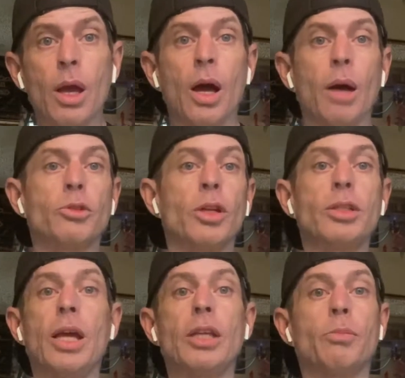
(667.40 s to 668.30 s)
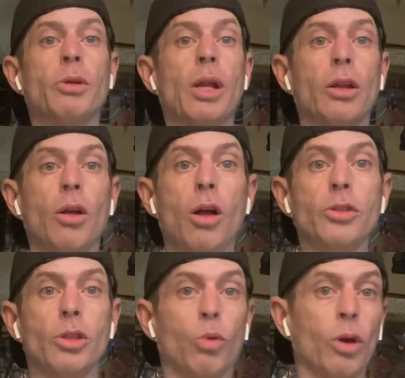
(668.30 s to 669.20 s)
Um, Tracy had to put out a call
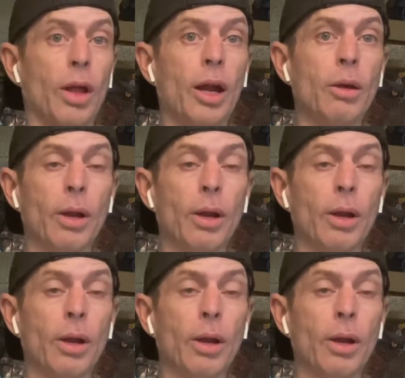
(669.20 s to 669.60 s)
to the Royal Air,